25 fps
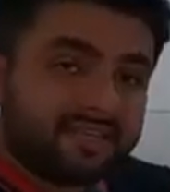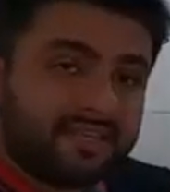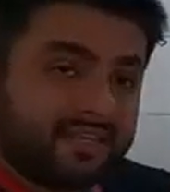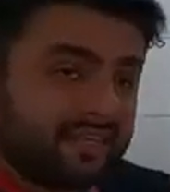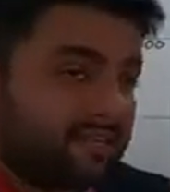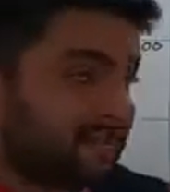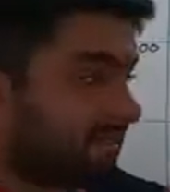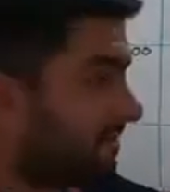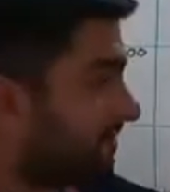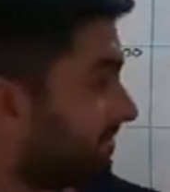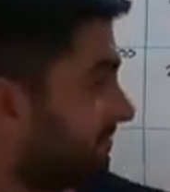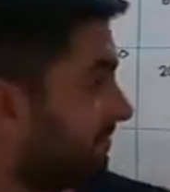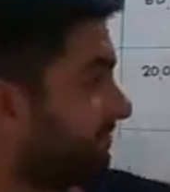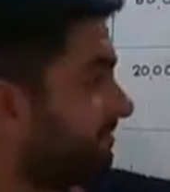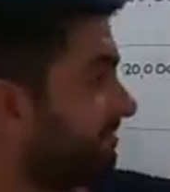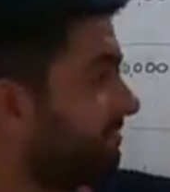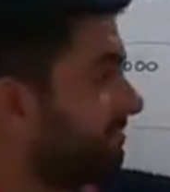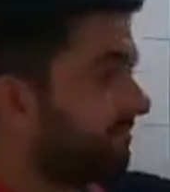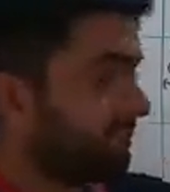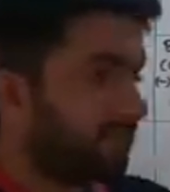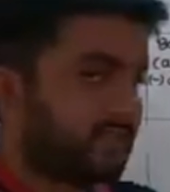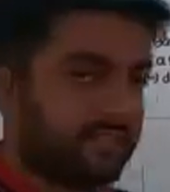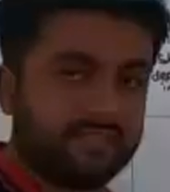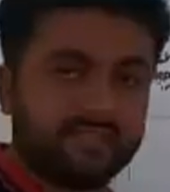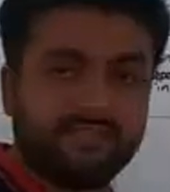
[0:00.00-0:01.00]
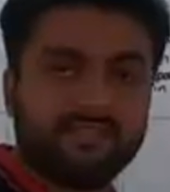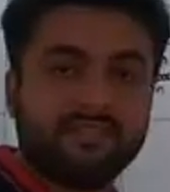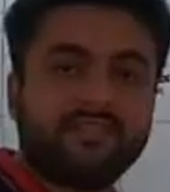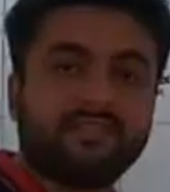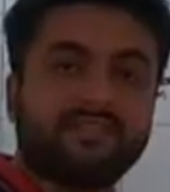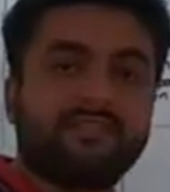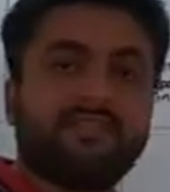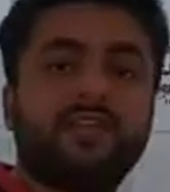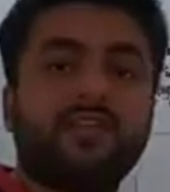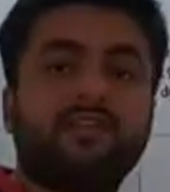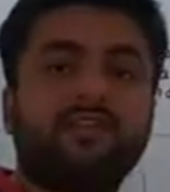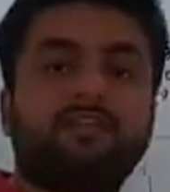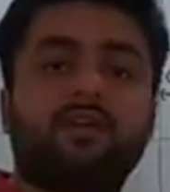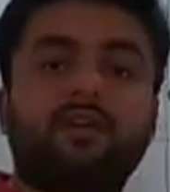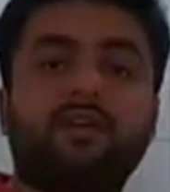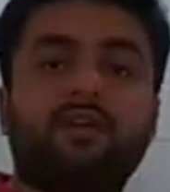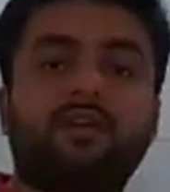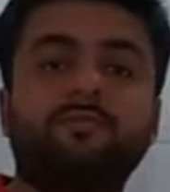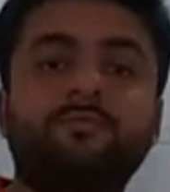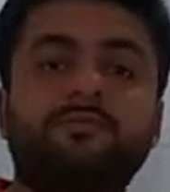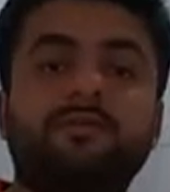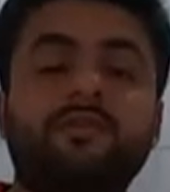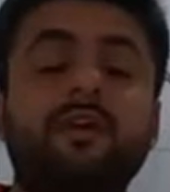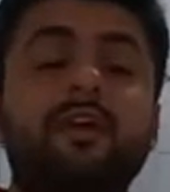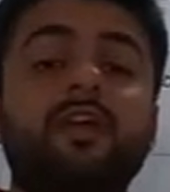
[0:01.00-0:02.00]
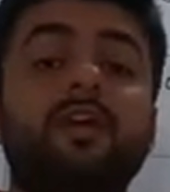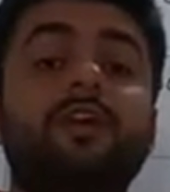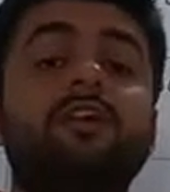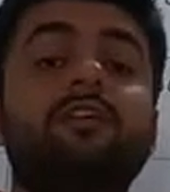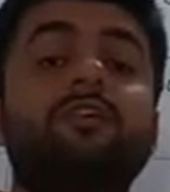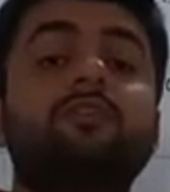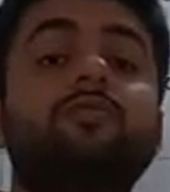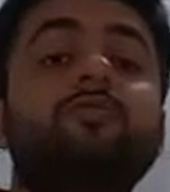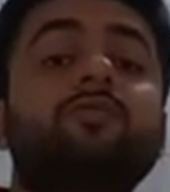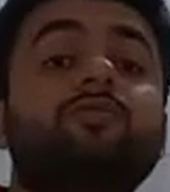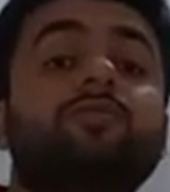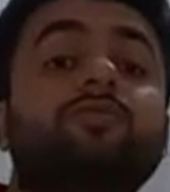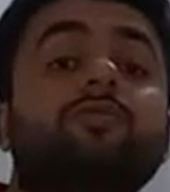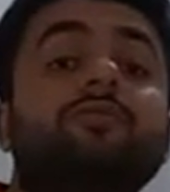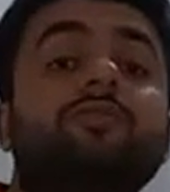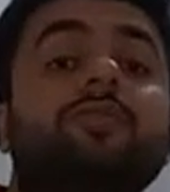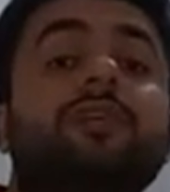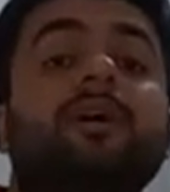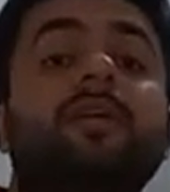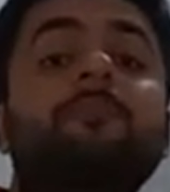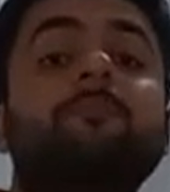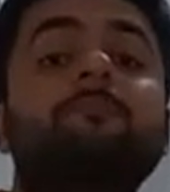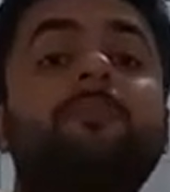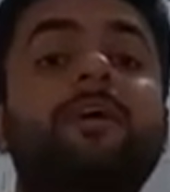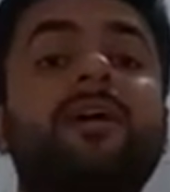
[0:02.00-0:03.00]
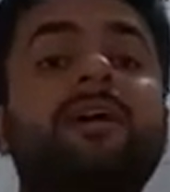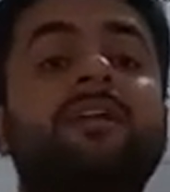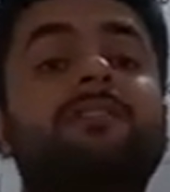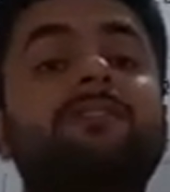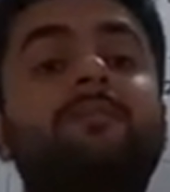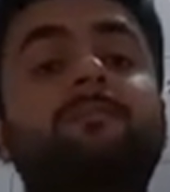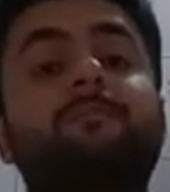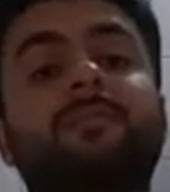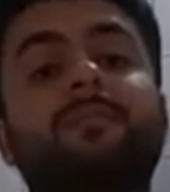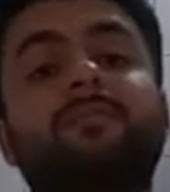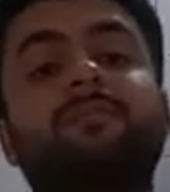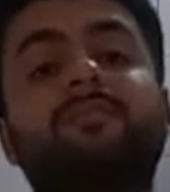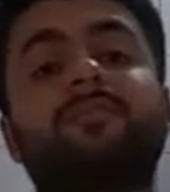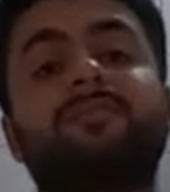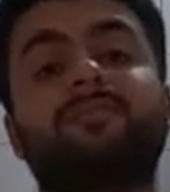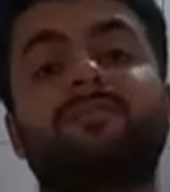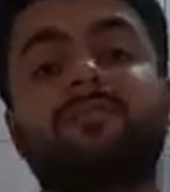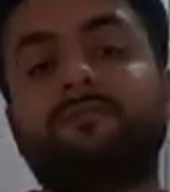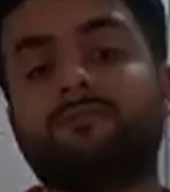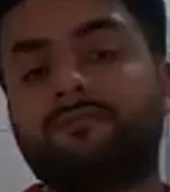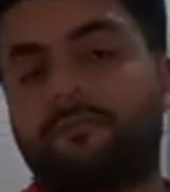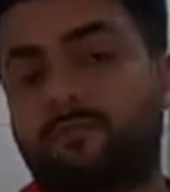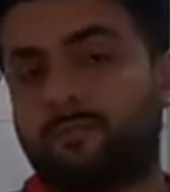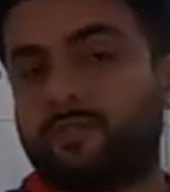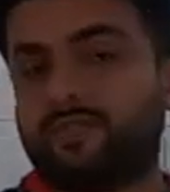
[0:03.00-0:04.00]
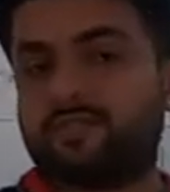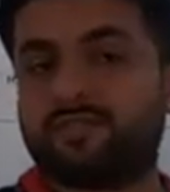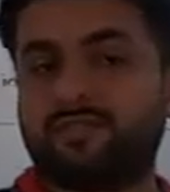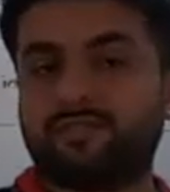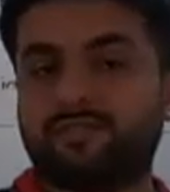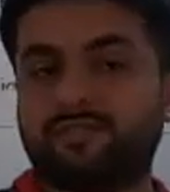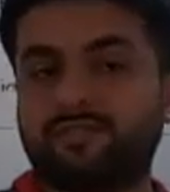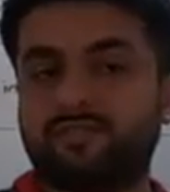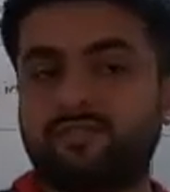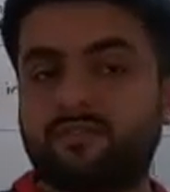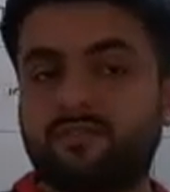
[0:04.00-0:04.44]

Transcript: here in these three columns, you should compare the previous information.